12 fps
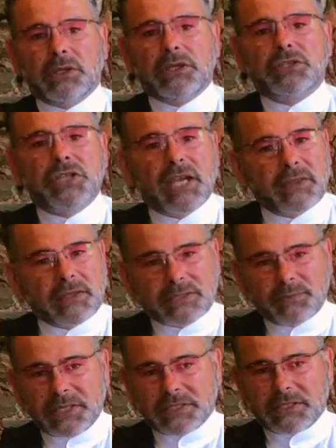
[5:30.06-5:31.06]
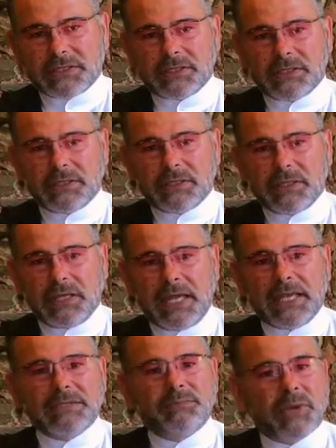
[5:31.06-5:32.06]
Share this message
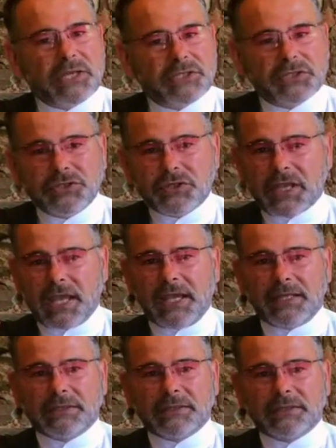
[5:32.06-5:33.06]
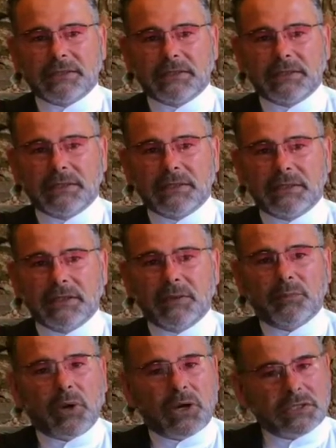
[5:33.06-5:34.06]
as much as you can.
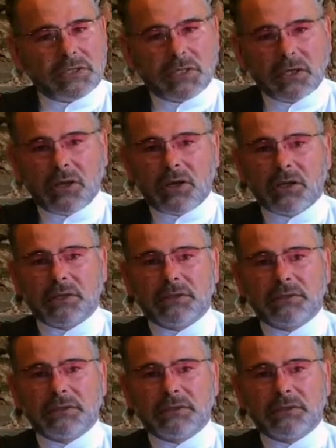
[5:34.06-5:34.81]
Pass it along.